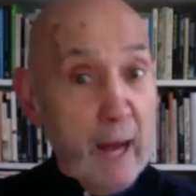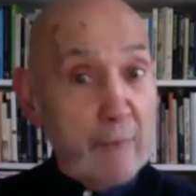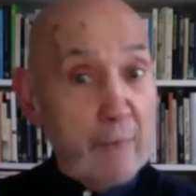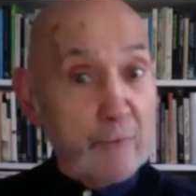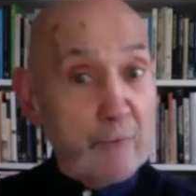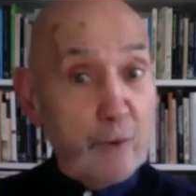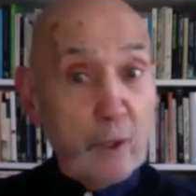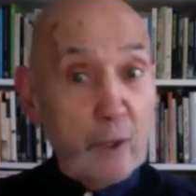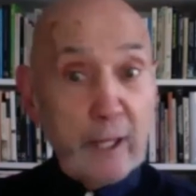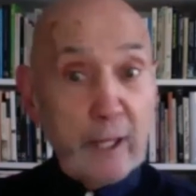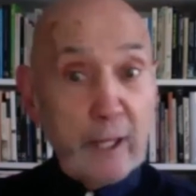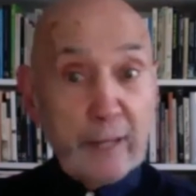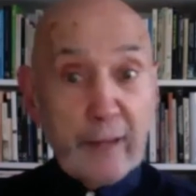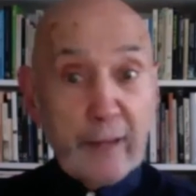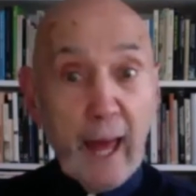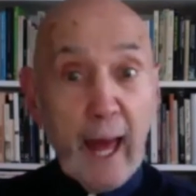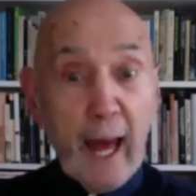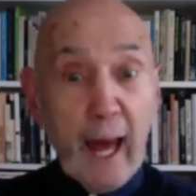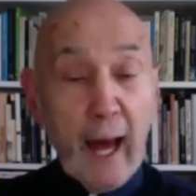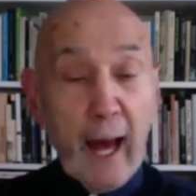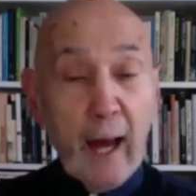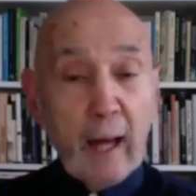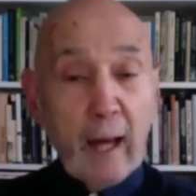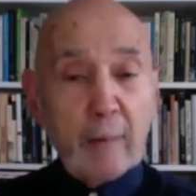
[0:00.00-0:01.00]
I'm fully
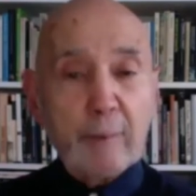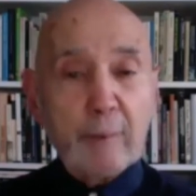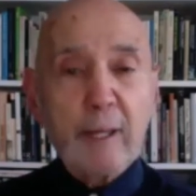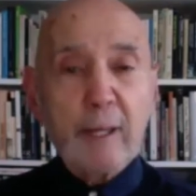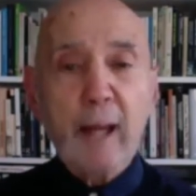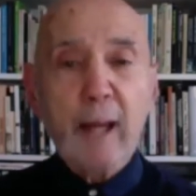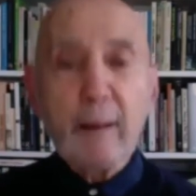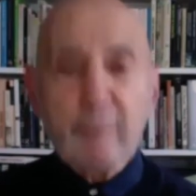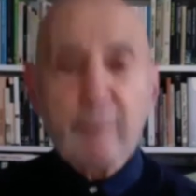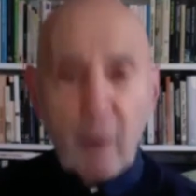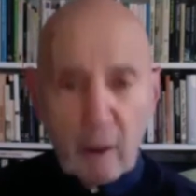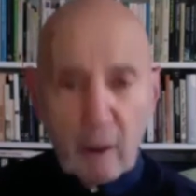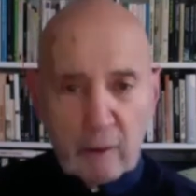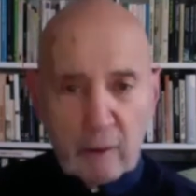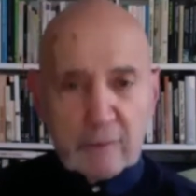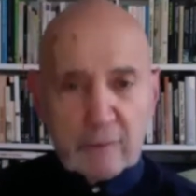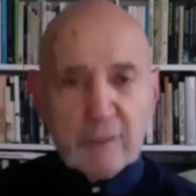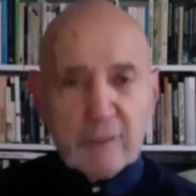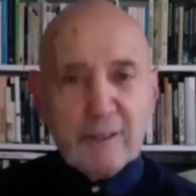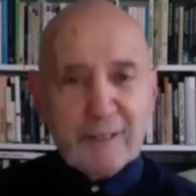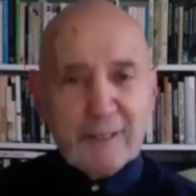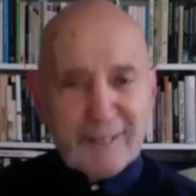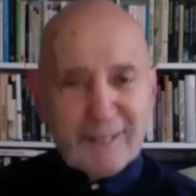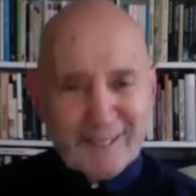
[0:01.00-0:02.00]
there, but I'm not.
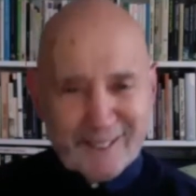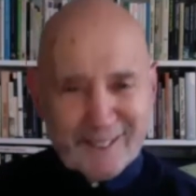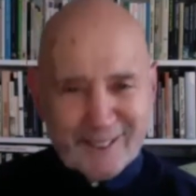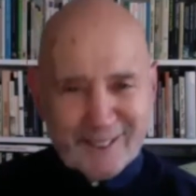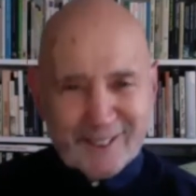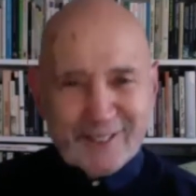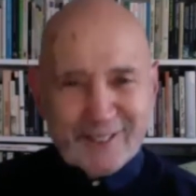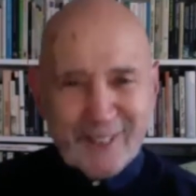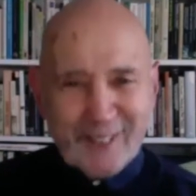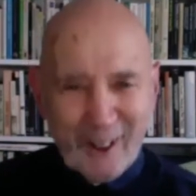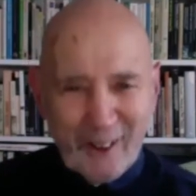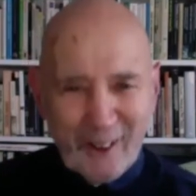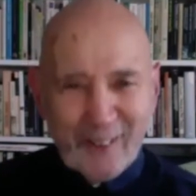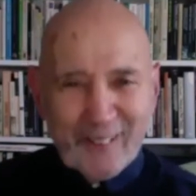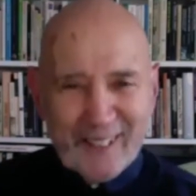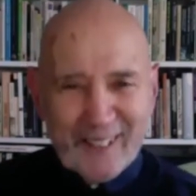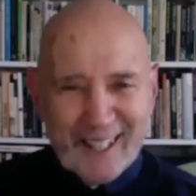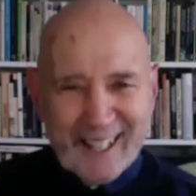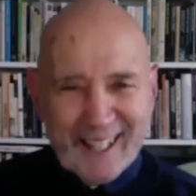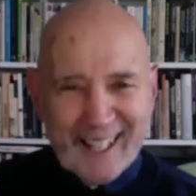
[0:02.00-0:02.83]
And